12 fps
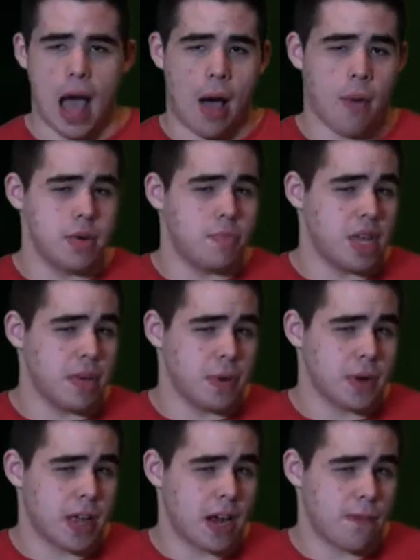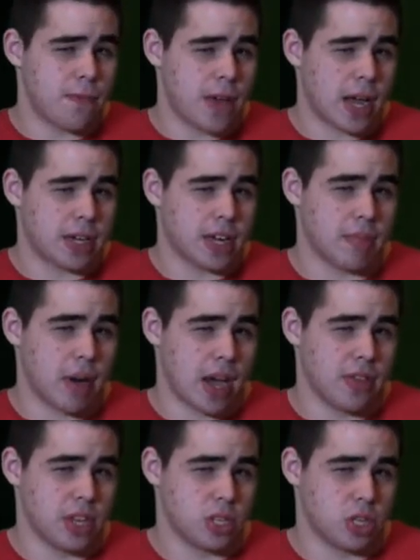How would people get affected
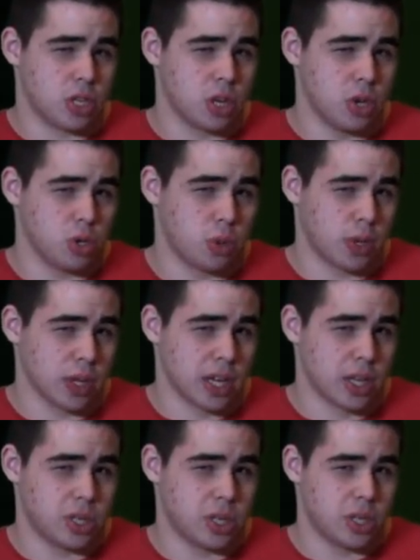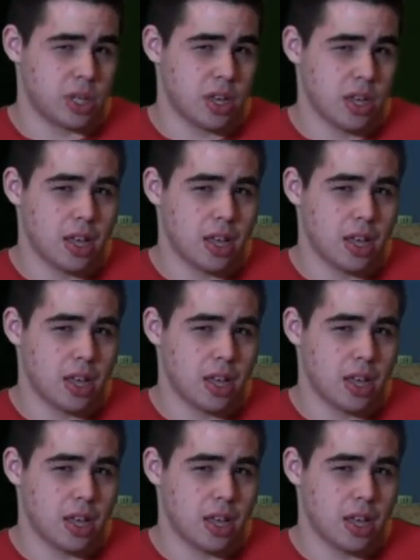by this news release?